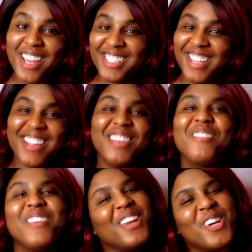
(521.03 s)
End of the
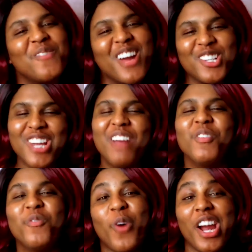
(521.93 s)
video, my travel
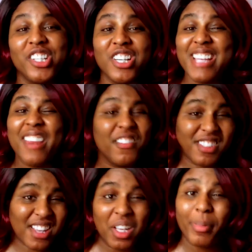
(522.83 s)
voyagers. And if there's
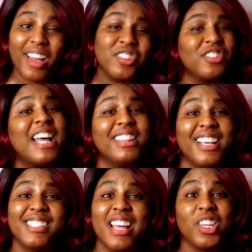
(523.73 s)
any place on that
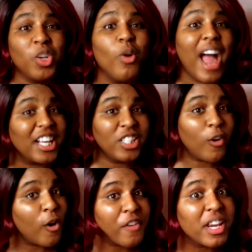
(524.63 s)
list that you actually
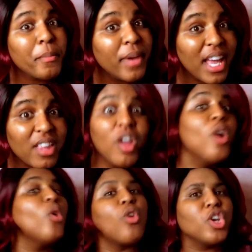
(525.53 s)
already been
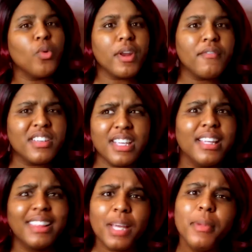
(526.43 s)
or you want to visit,
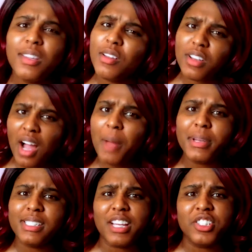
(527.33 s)
let me know in the
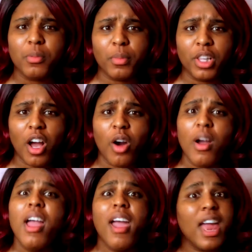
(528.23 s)
comment section below.
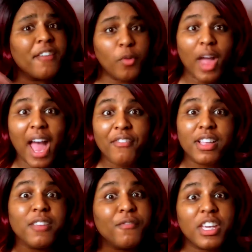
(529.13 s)
And if you have
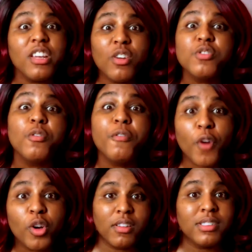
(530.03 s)
any videos or
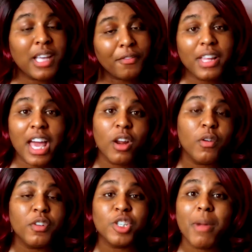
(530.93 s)
photos, definitely head
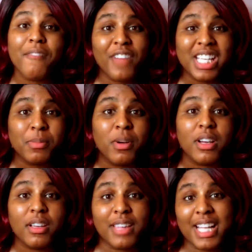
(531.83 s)
over to my
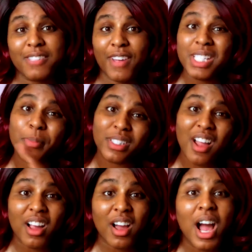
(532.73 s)
Facebook. That's
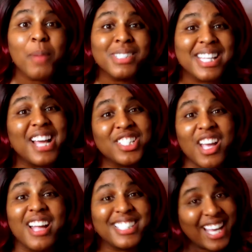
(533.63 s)

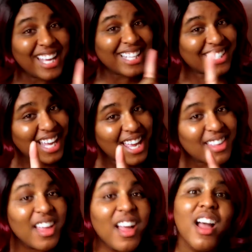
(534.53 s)

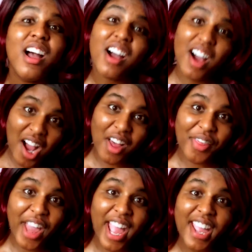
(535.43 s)

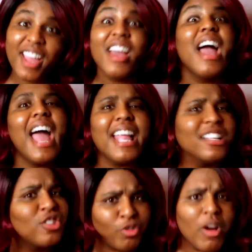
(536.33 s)
facebook.com/shantedidathing,
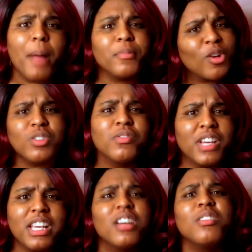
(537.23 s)
and drop those
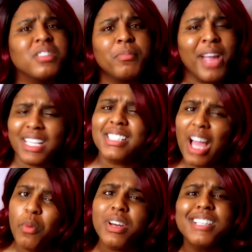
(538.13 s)
videos and pictures. I
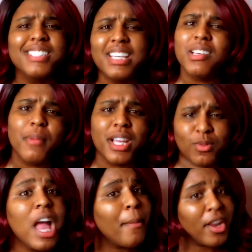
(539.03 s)
want to see them as
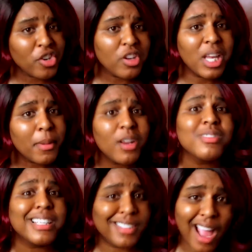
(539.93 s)
well. Make sure you give me
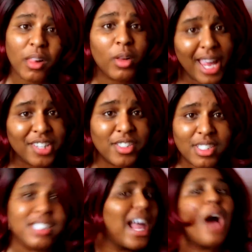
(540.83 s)
those exact locations
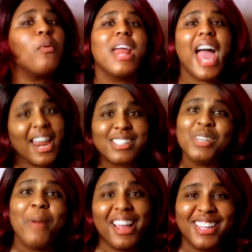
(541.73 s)
because I want to add it
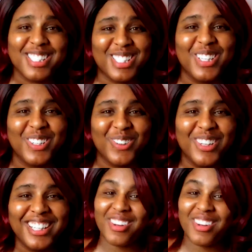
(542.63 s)
to my list too.